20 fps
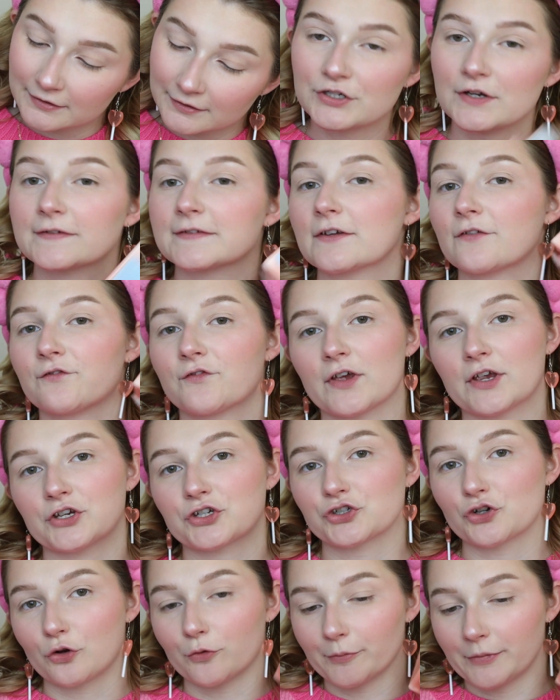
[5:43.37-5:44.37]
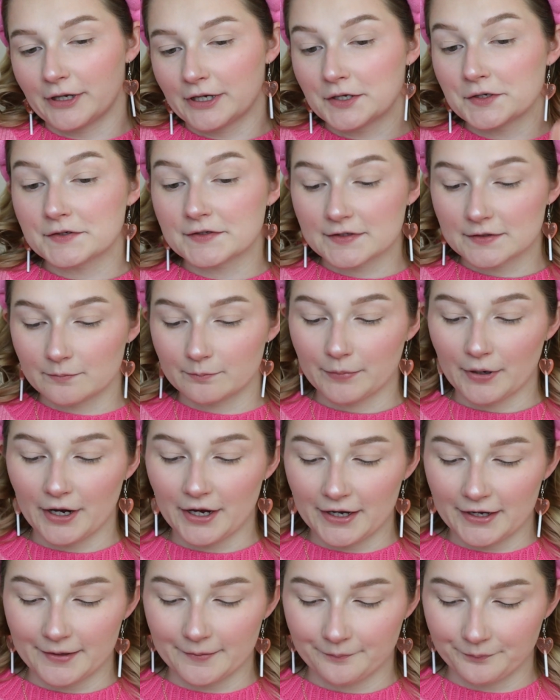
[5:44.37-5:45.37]
It's just a facial mist,
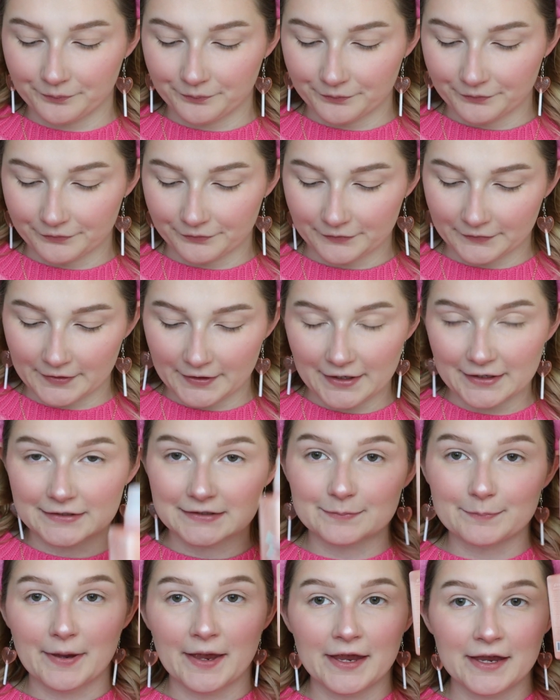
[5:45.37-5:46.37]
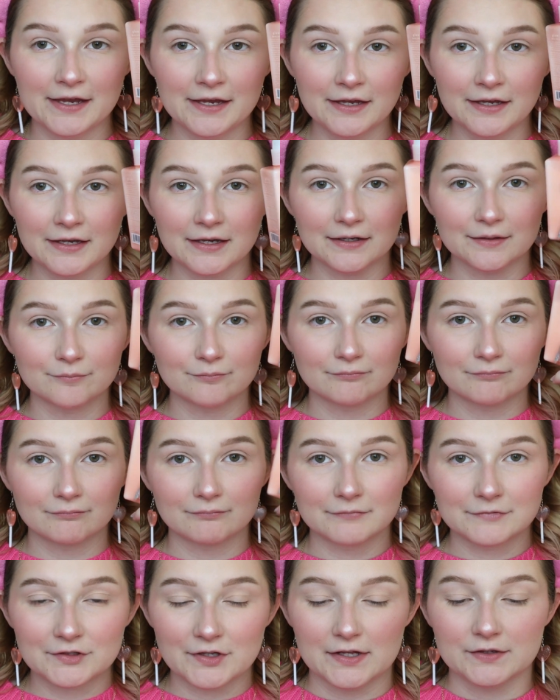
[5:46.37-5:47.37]
but it's pink,
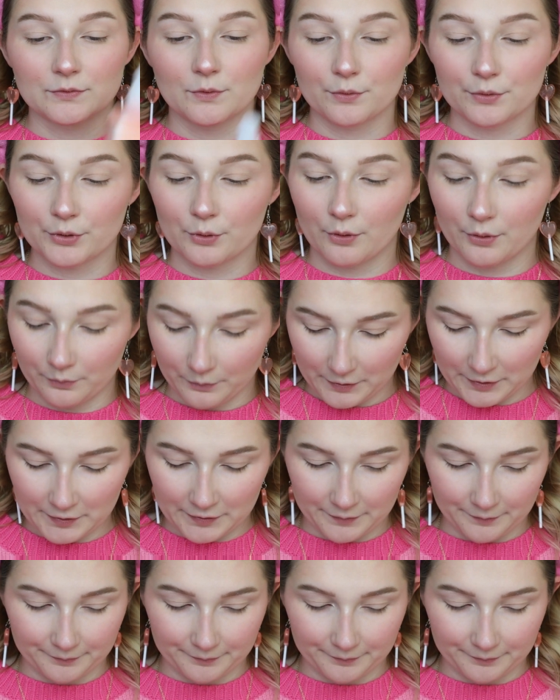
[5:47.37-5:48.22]
so that's what we're going with.